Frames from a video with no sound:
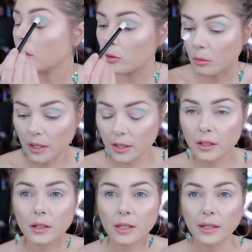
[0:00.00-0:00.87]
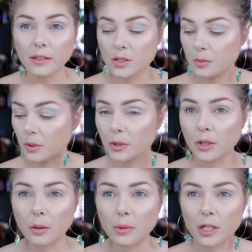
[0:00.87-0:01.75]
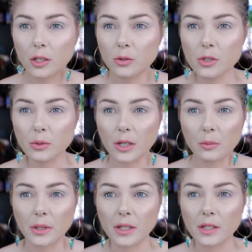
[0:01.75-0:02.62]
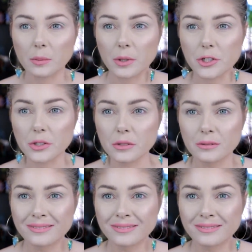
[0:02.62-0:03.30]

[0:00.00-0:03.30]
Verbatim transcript: low-buy. Can this mirror come any closer without being in the picture?